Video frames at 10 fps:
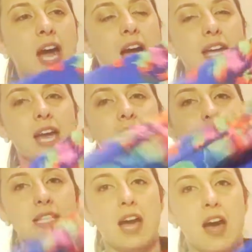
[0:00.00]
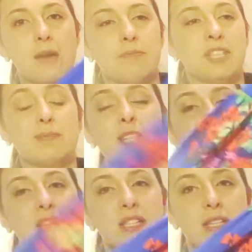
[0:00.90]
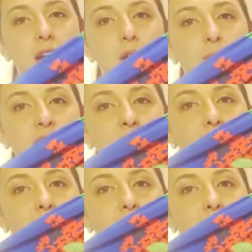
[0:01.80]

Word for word: I had a top, this must be in style because